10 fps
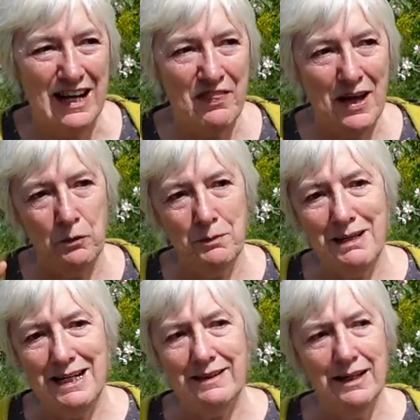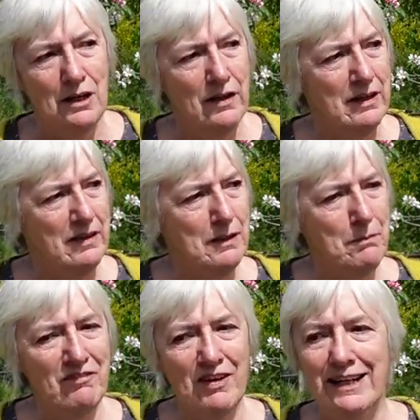and that will mean that the
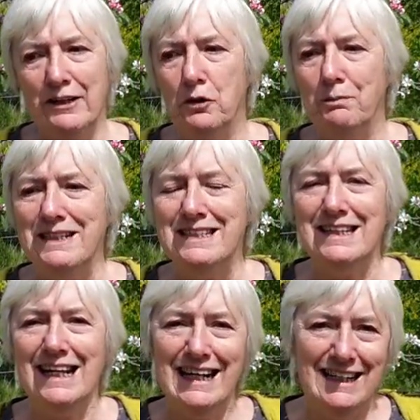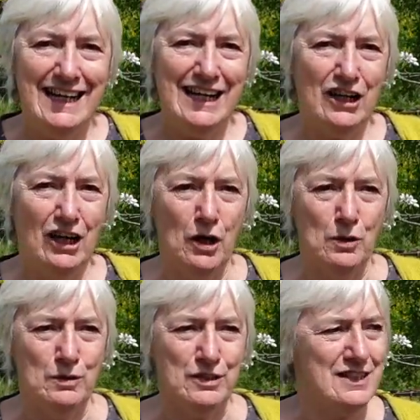pavilion will be slightly
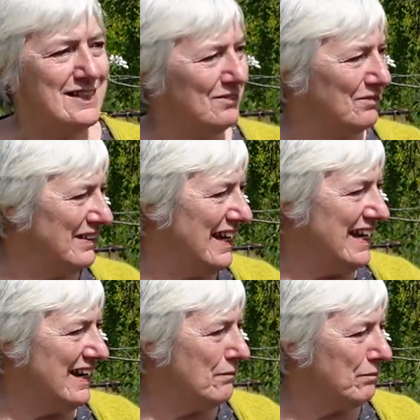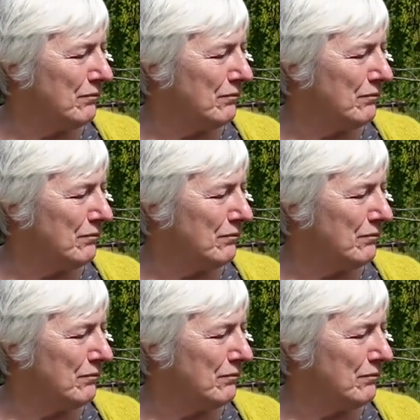enclosed here.